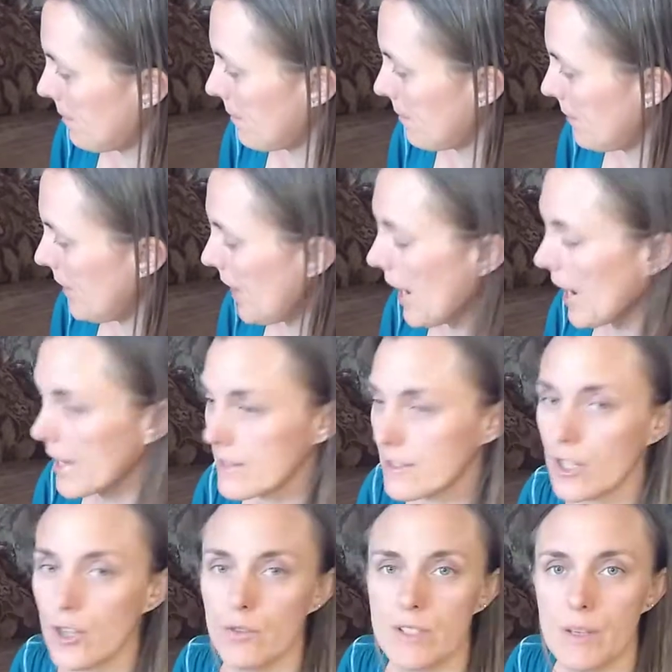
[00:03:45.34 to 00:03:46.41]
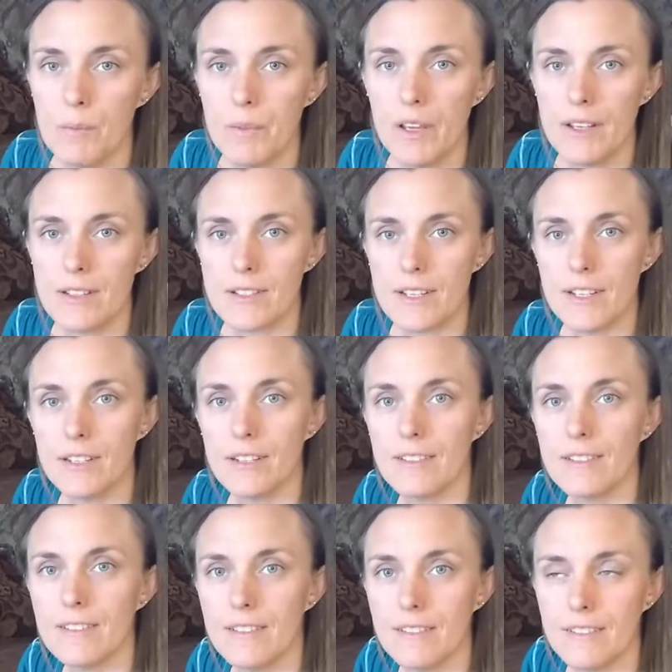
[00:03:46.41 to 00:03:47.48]
Yeah, so something
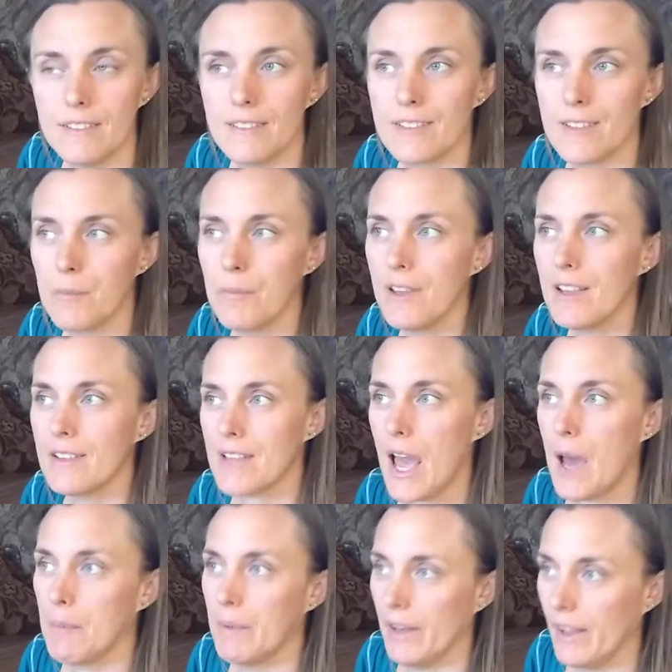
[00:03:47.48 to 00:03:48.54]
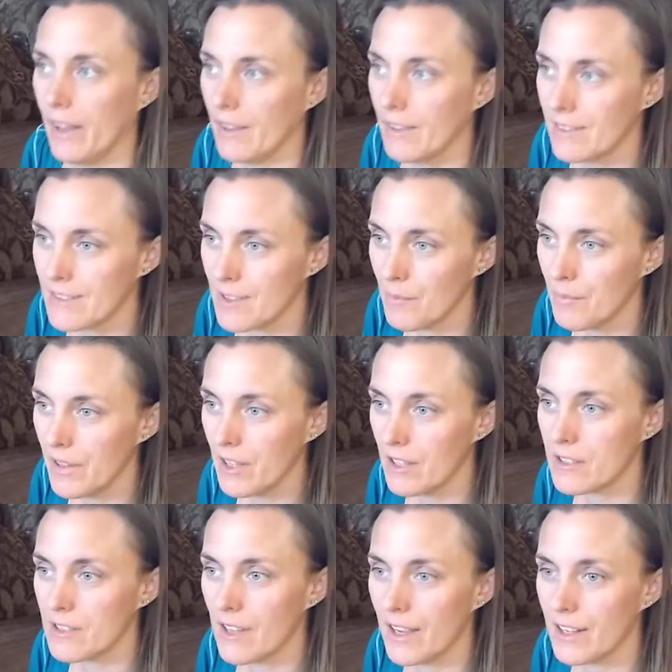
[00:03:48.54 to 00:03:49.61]
is happening. Something
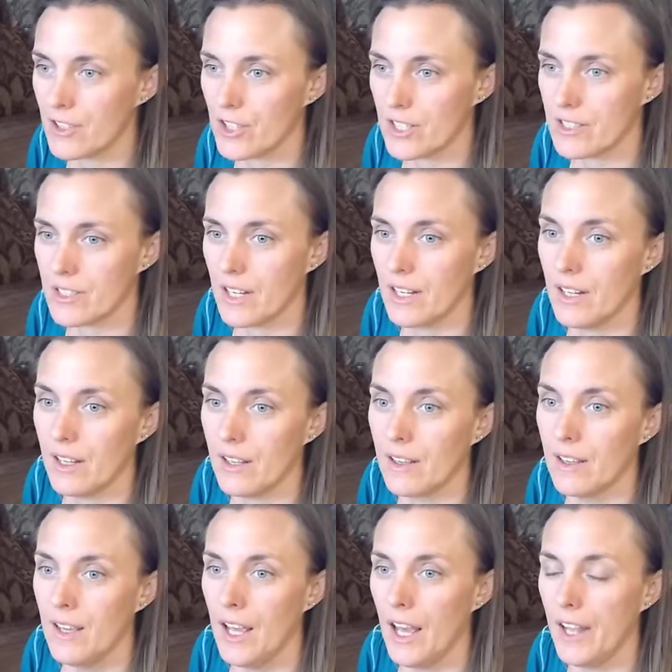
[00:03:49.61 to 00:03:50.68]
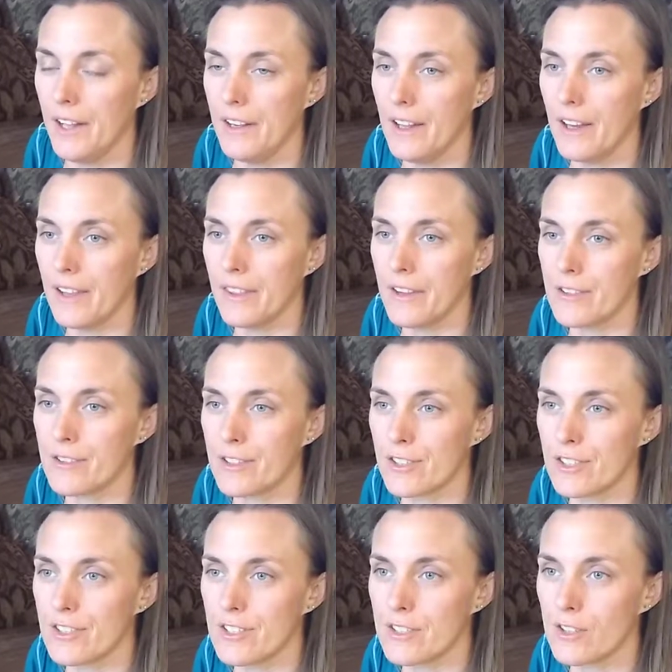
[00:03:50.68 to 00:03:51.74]
is like gestating, and there's
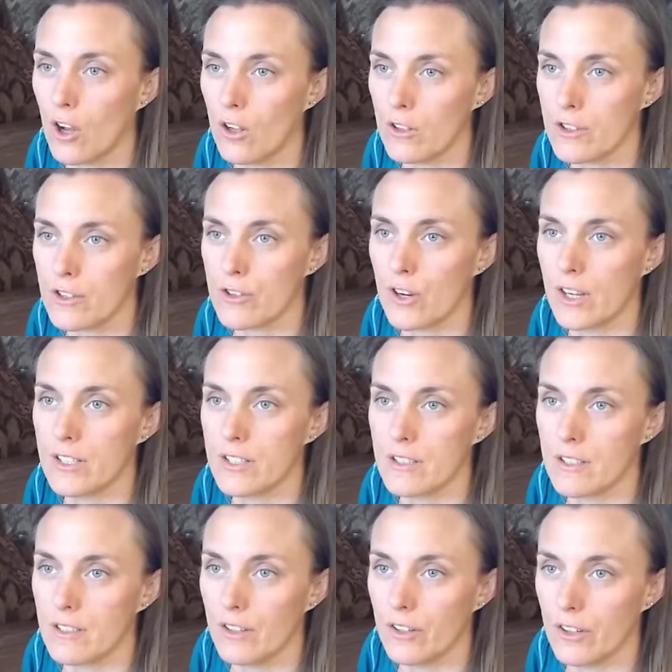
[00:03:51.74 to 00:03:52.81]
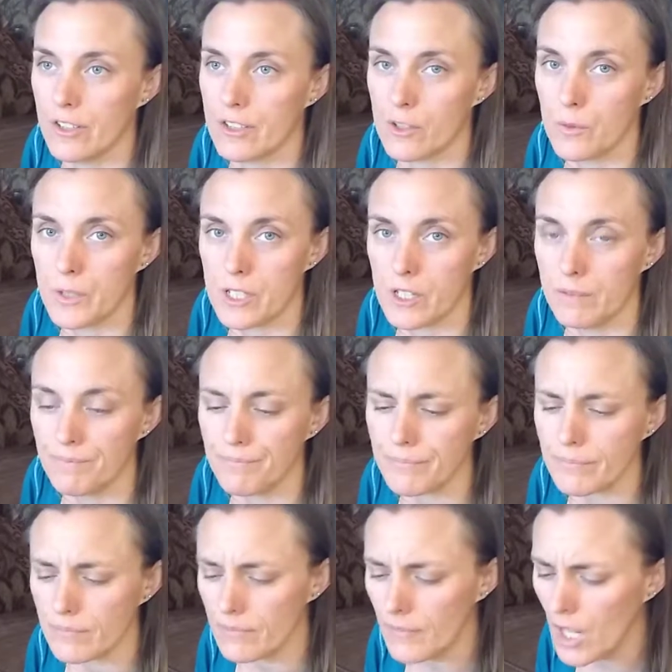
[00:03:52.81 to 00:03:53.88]
just this call to trust your intuition.
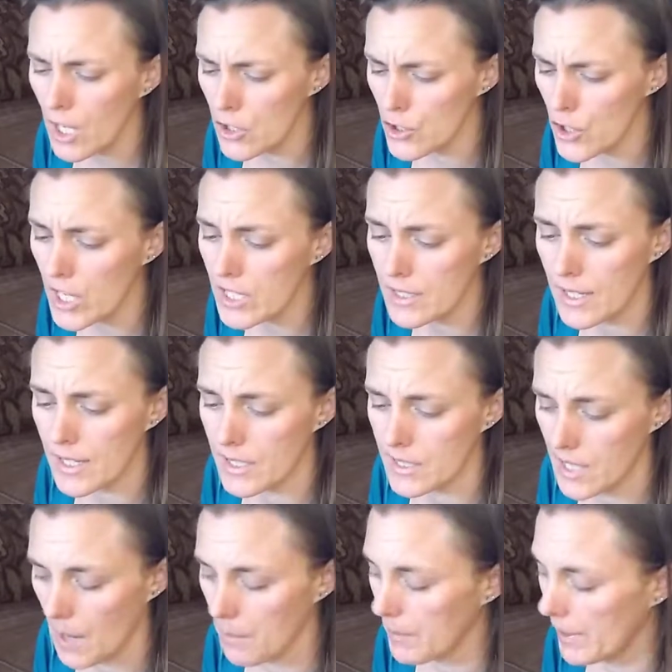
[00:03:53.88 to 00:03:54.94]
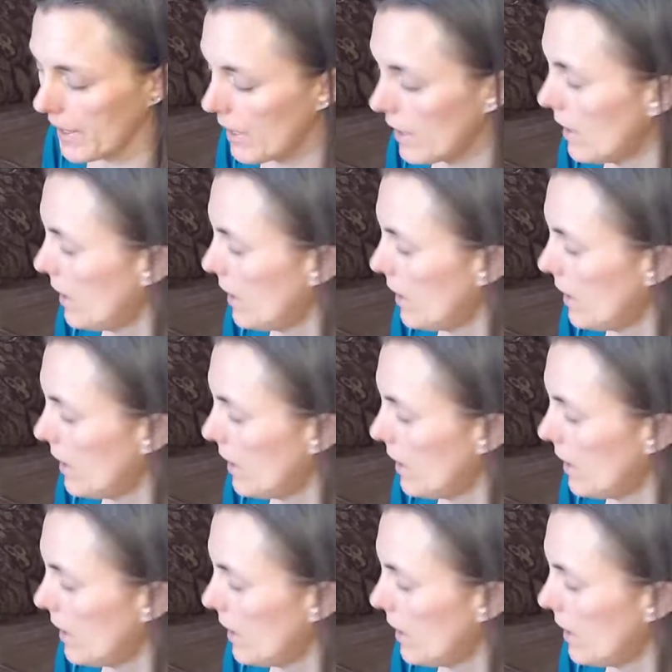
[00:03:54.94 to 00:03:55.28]
Trust that it's happening.